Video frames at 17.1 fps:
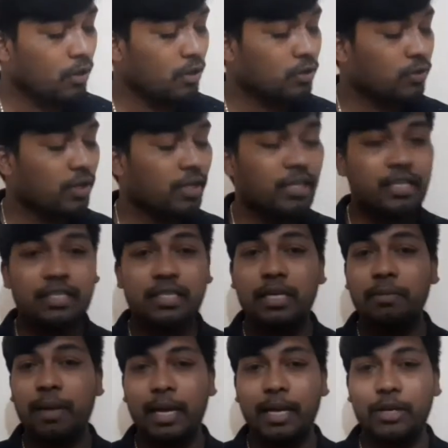So
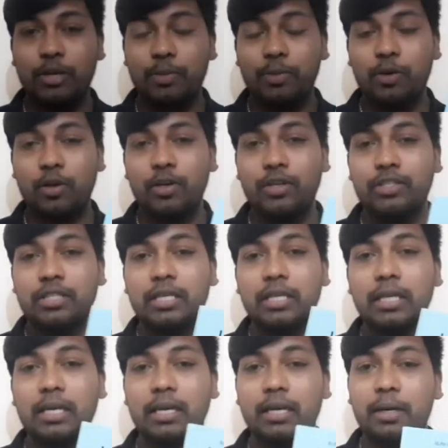Industrial
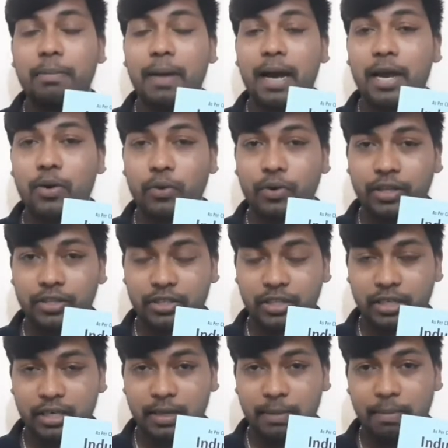Microbiology by Rohit
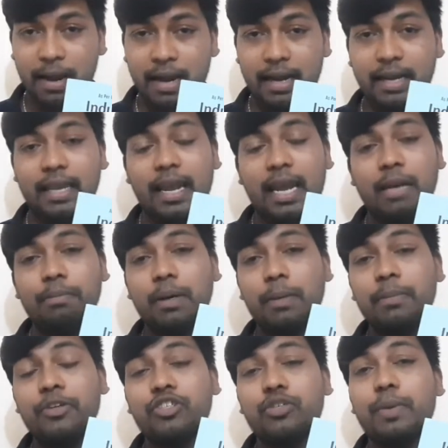Shankar Mane and
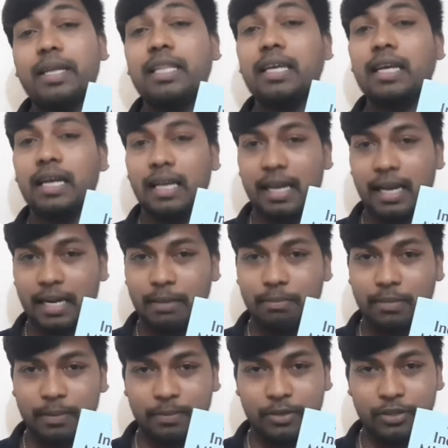published by the
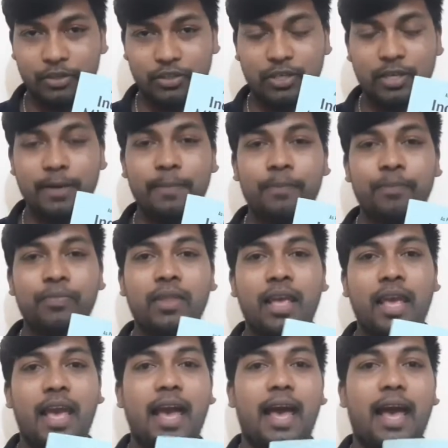Kalyani publisher.
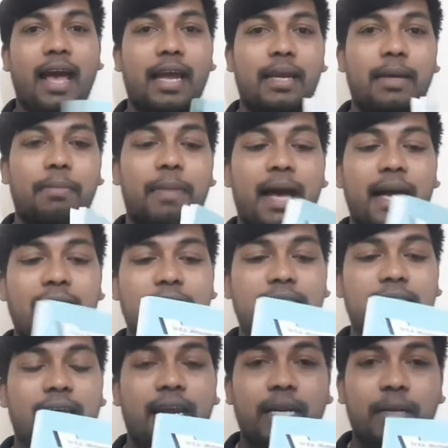And back
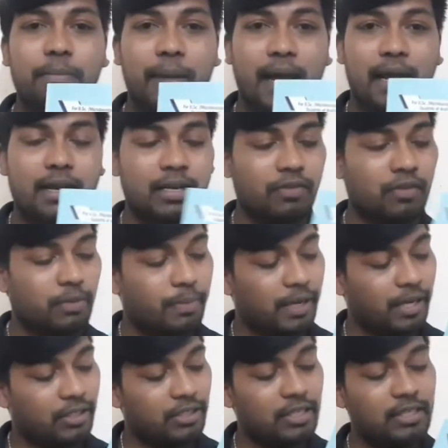cover
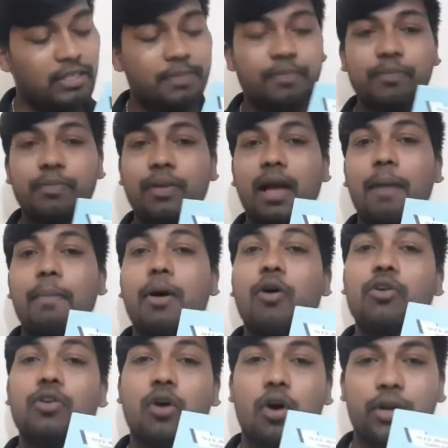page is
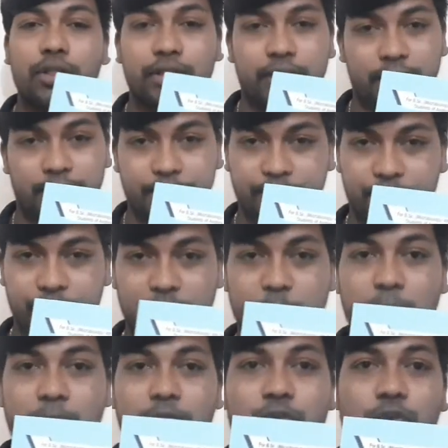about author.
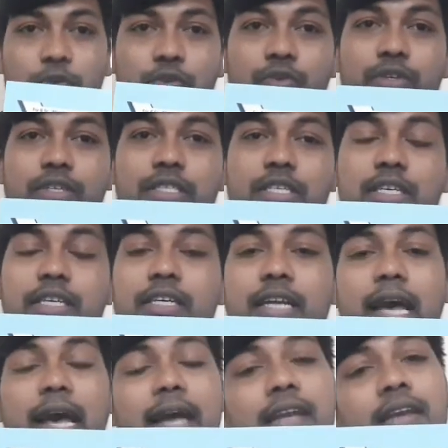My photo is
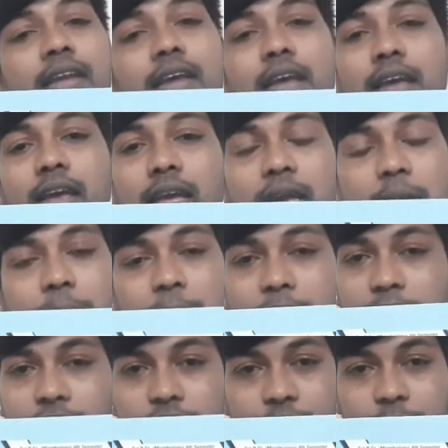here and
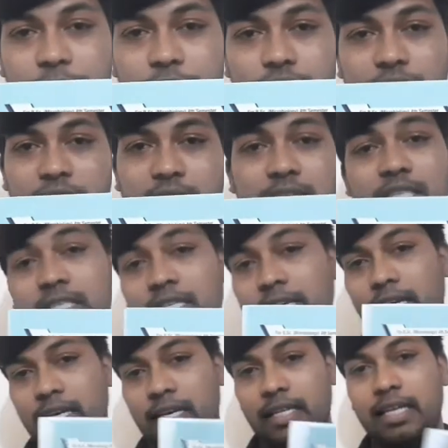my information is
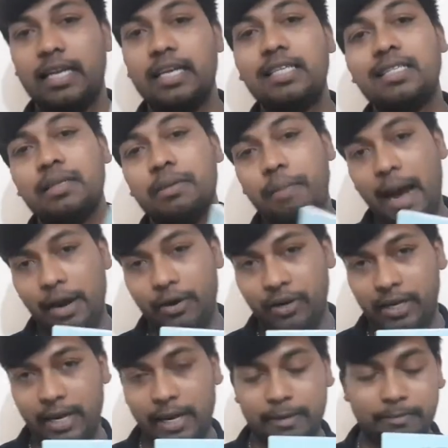here, that is
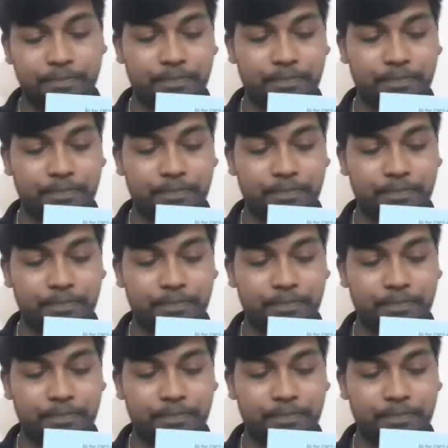biodata.